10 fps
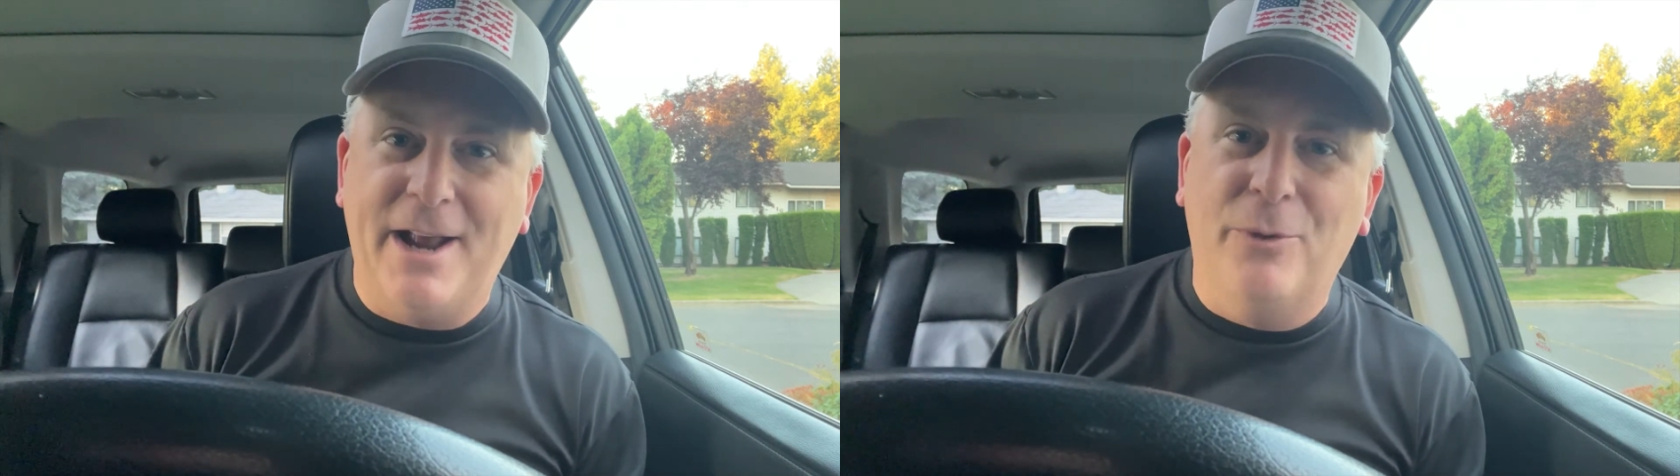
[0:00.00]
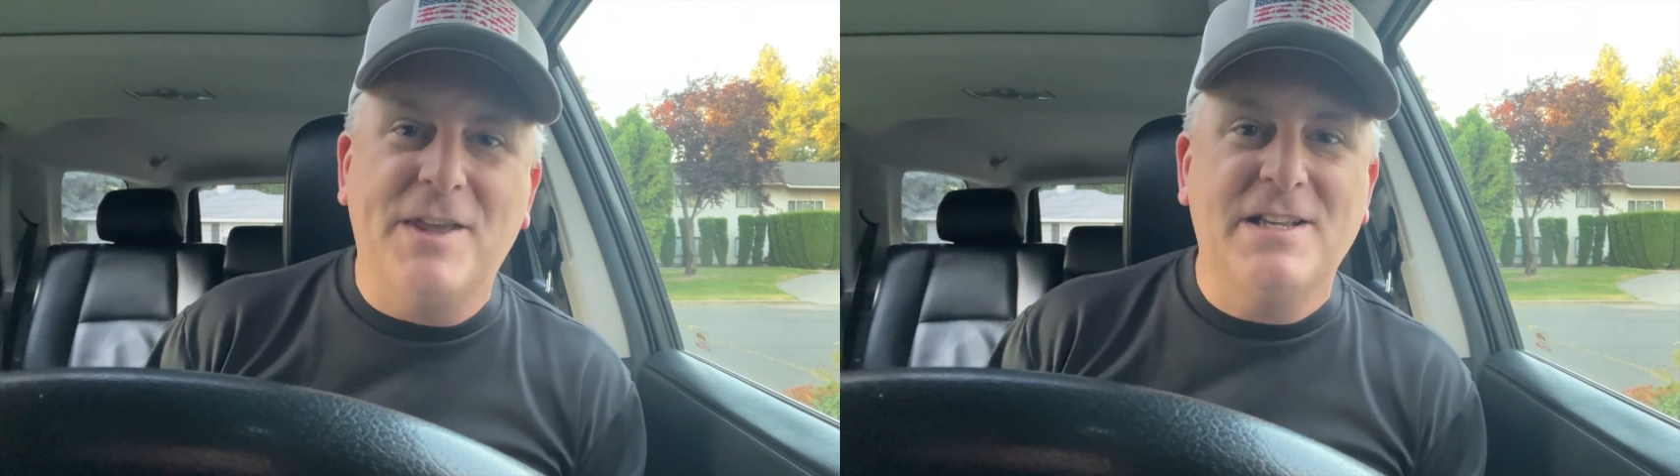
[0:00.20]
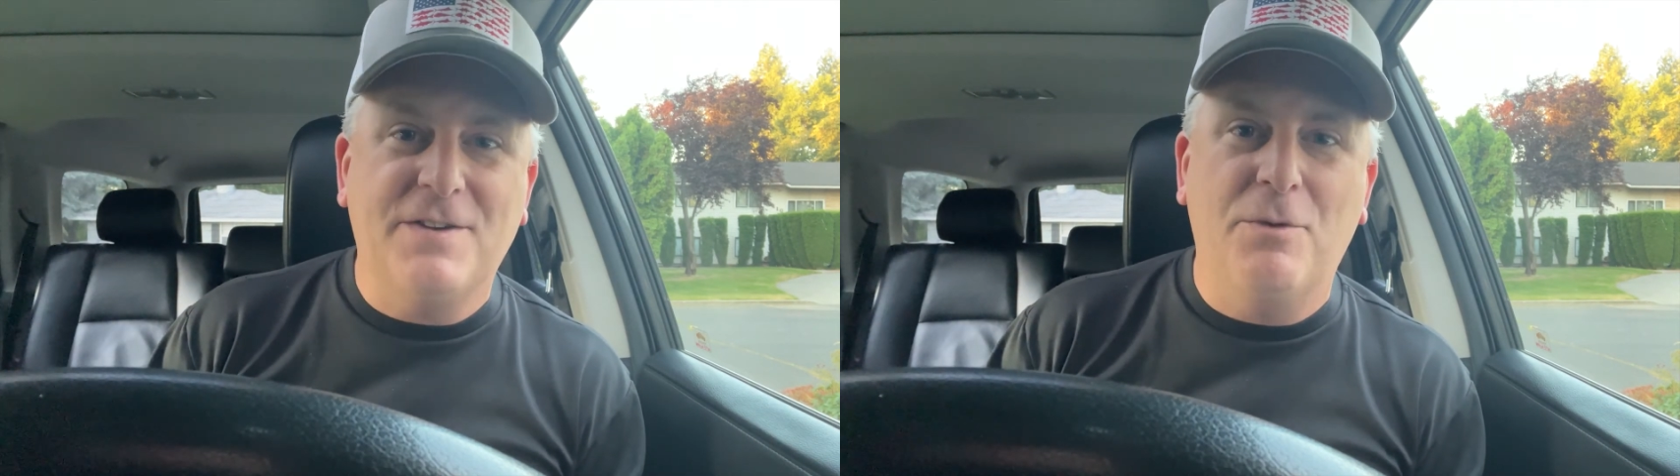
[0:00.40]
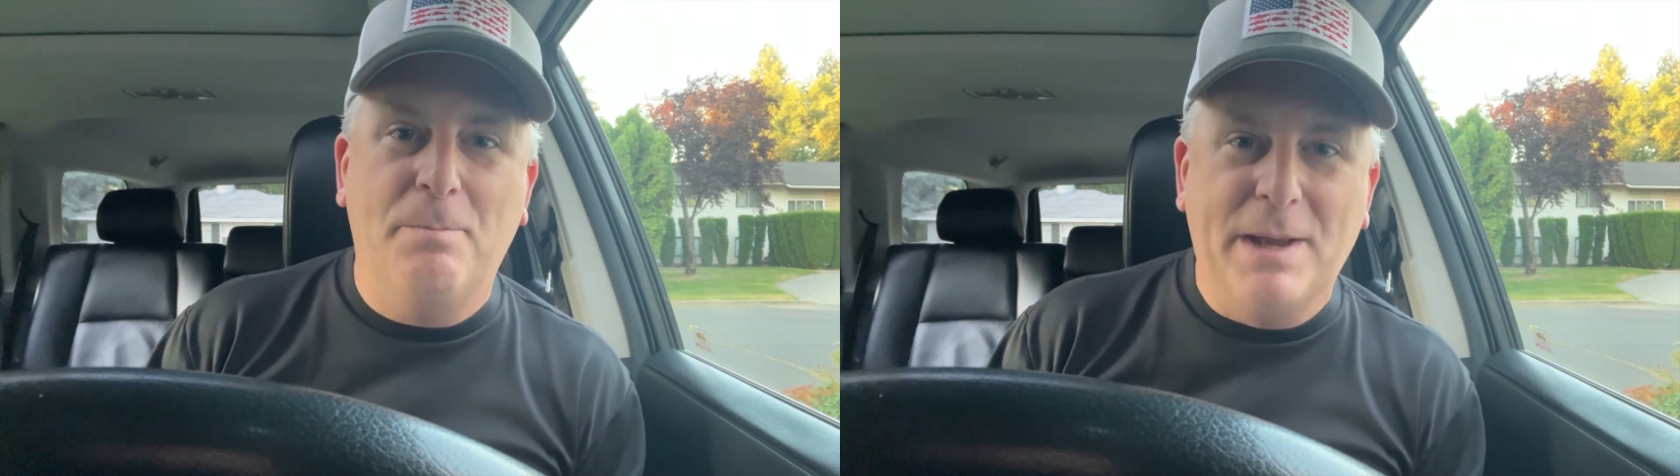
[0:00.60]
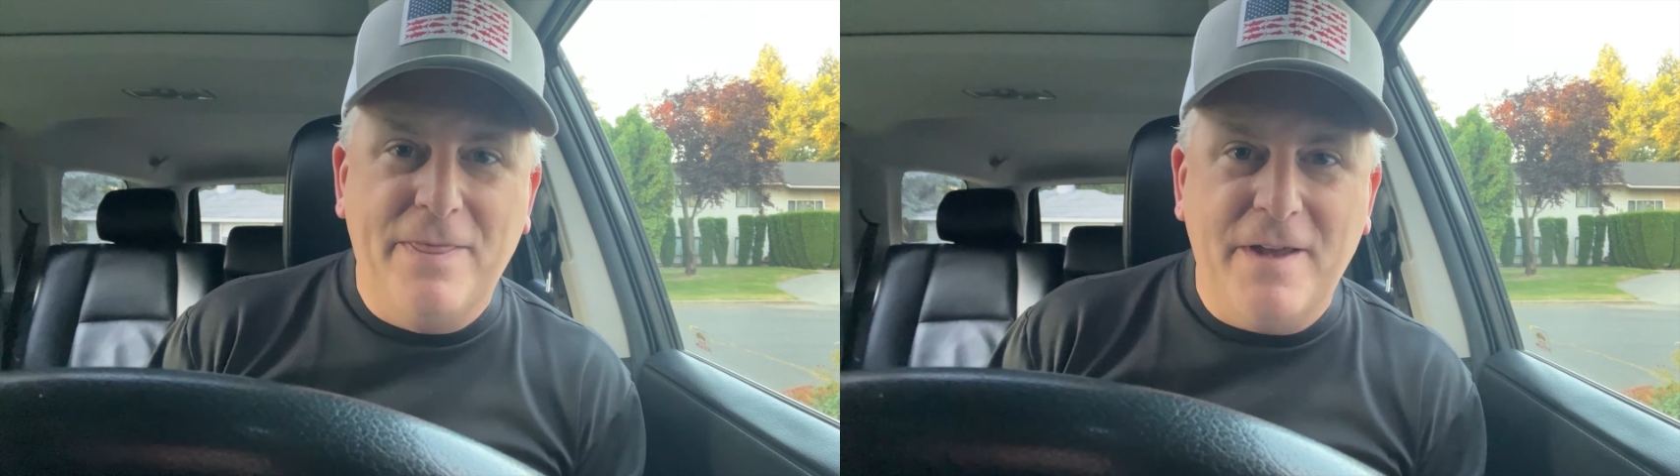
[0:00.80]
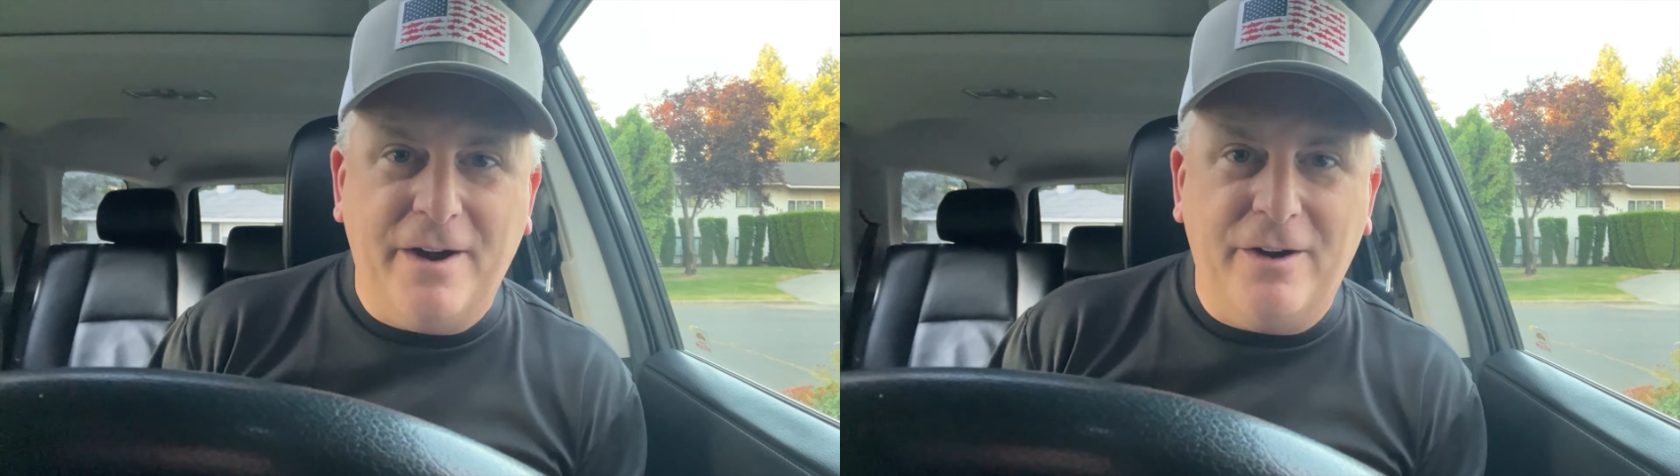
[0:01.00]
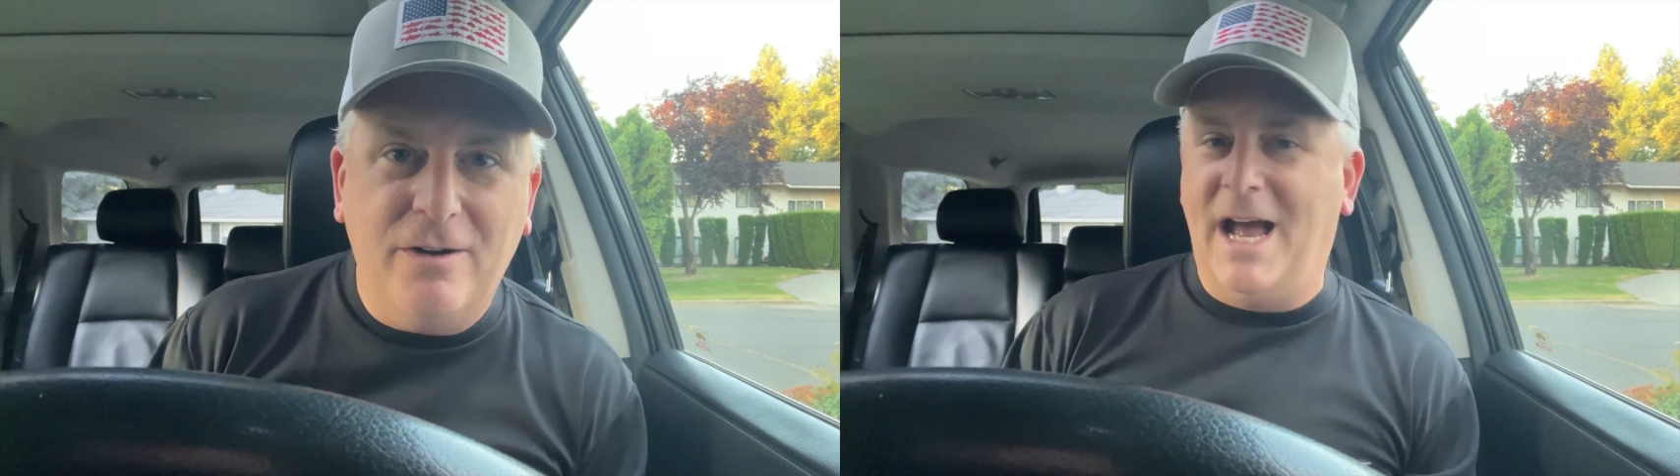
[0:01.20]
I don't think he's ever been there.